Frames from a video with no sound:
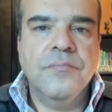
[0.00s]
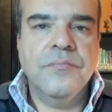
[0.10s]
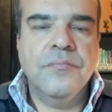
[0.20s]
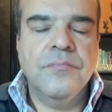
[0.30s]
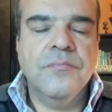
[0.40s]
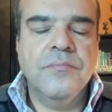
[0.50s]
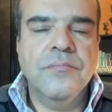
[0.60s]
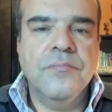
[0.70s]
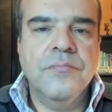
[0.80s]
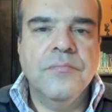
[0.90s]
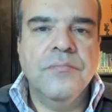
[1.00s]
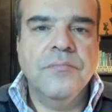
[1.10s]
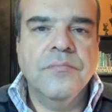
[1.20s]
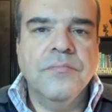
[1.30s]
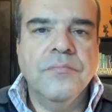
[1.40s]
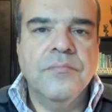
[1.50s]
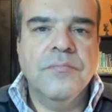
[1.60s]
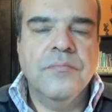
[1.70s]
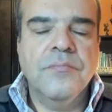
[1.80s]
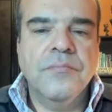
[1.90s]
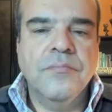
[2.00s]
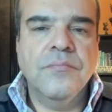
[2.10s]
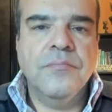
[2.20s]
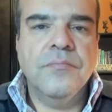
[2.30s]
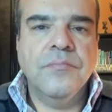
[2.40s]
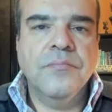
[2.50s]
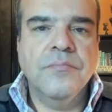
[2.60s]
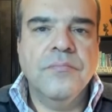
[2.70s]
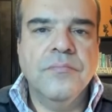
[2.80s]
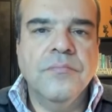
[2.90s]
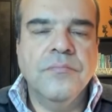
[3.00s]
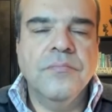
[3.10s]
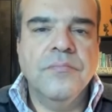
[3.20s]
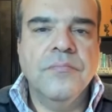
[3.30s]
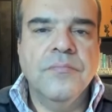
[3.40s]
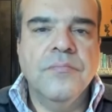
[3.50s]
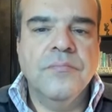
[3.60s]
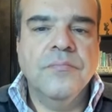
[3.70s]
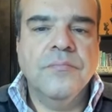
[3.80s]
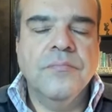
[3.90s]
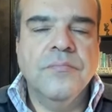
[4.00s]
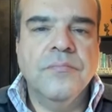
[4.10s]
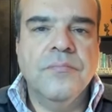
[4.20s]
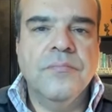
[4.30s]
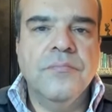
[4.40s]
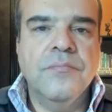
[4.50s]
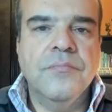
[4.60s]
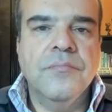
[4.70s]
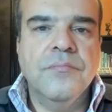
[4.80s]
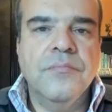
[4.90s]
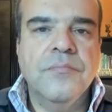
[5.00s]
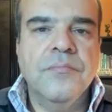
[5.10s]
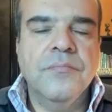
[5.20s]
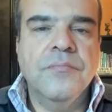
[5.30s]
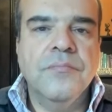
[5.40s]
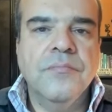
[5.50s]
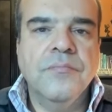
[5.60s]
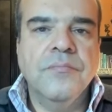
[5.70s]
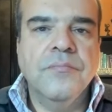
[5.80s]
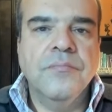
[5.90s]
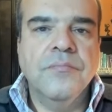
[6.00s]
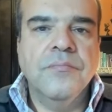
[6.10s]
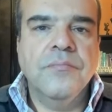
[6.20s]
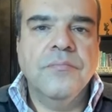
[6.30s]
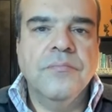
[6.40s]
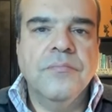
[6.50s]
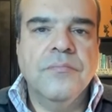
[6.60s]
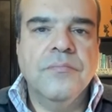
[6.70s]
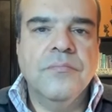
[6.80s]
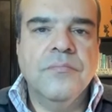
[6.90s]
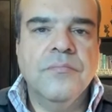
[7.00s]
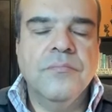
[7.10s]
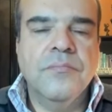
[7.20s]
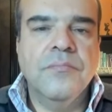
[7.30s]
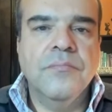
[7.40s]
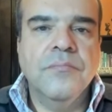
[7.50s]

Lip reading: [no speech]